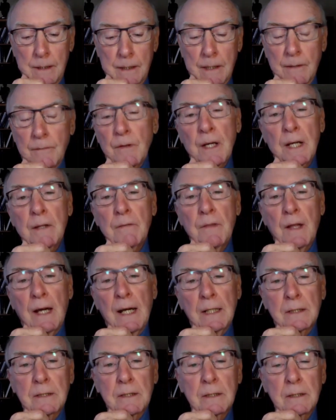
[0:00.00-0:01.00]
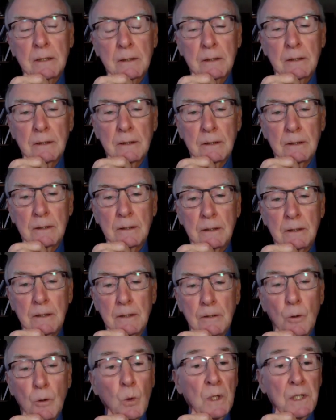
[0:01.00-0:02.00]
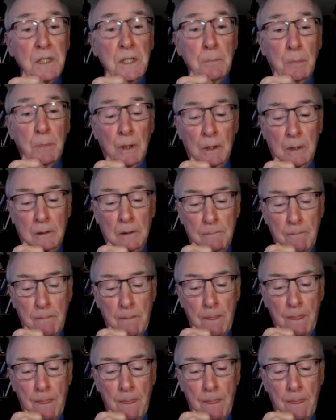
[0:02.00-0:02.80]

And then that whisper,